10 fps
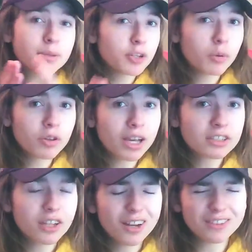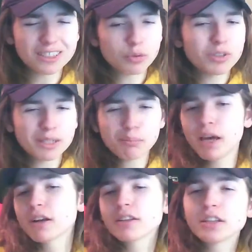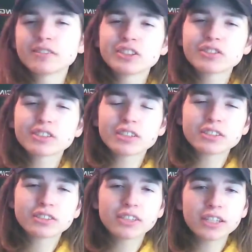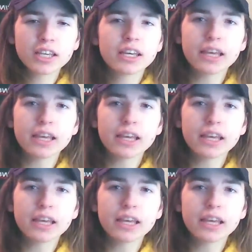let me know what you guys thought of this. Was it better than the original Justice League?